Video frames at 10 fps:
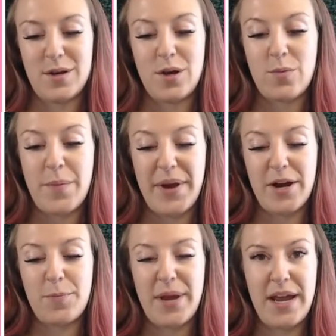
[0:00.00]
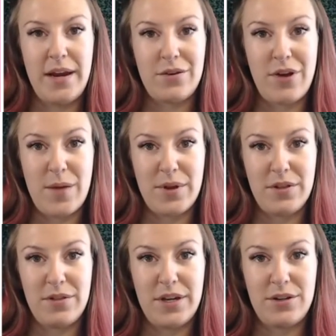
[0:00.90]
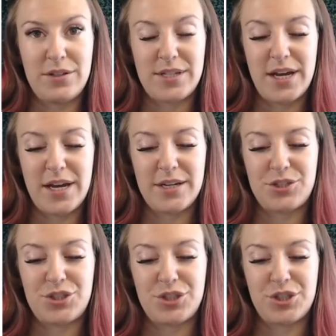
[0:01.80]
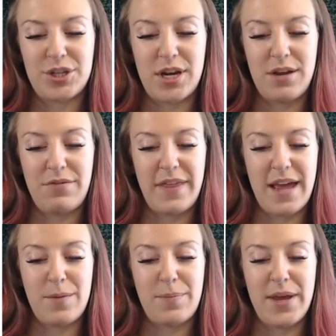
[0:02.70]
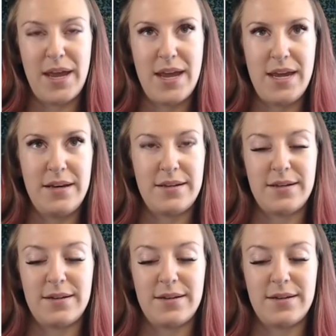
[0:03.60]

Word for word: right by our paint, grabbing a little touch of that paint.